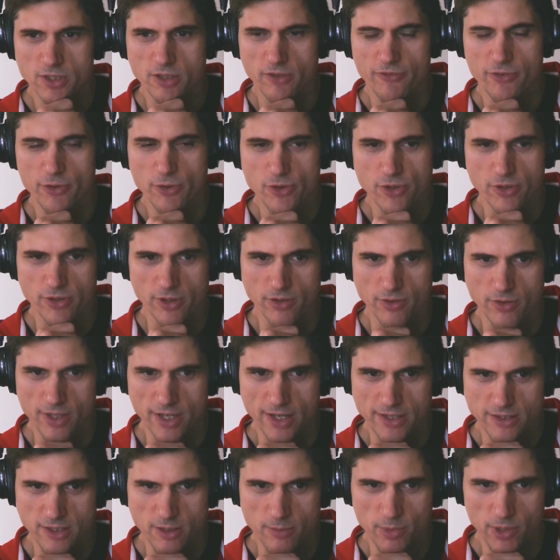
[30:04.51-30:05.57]
the future that you
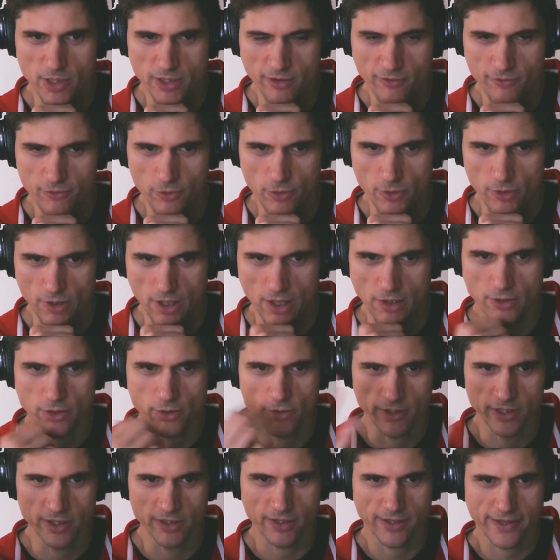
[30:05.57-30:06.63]
guys are building for? Are you
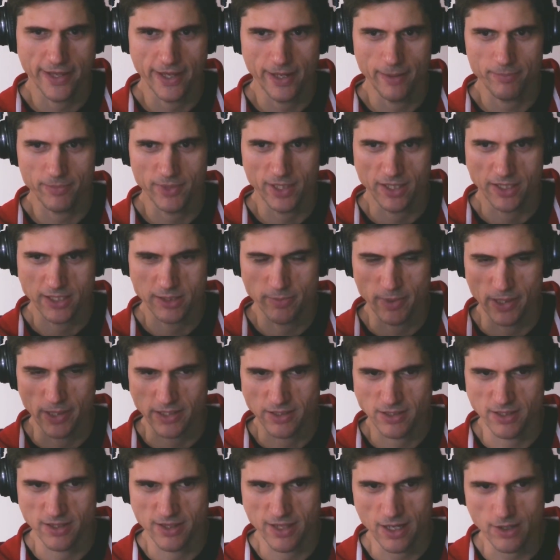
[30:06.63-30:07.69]
in the camp that
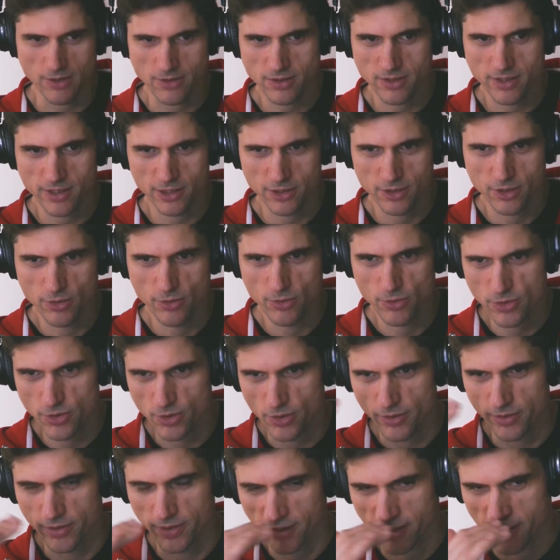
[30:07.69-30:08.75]
expects 1,000 L2s or
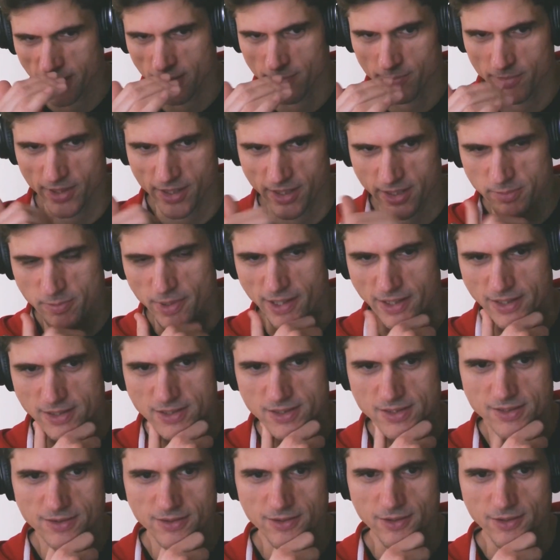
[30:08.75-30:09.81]
in the camp that expects